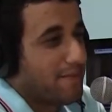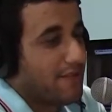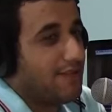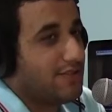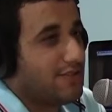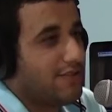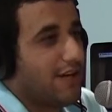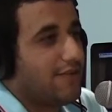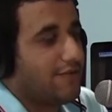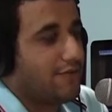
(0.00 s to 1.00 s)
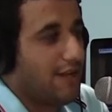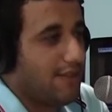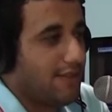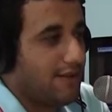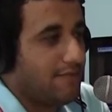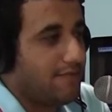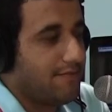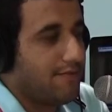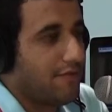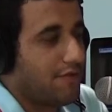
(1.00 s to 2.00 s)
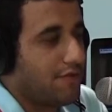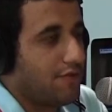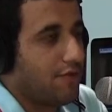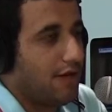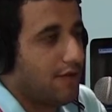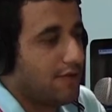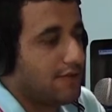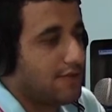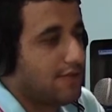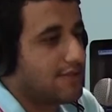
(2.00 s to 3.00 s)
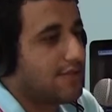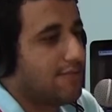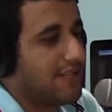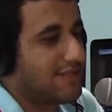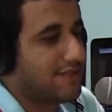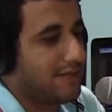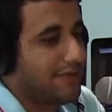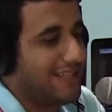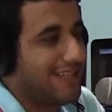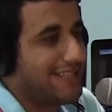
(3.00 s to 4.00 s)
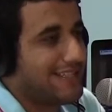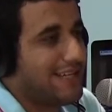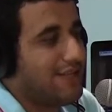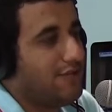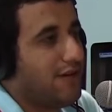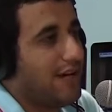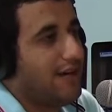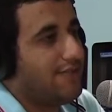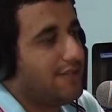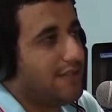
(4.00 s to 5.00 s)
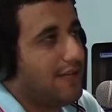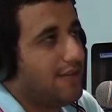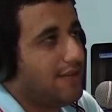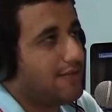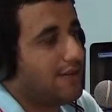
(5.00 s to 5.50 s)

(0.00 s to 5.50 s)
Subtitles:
you should have read them throughout the semester. But let's say you haven't, and there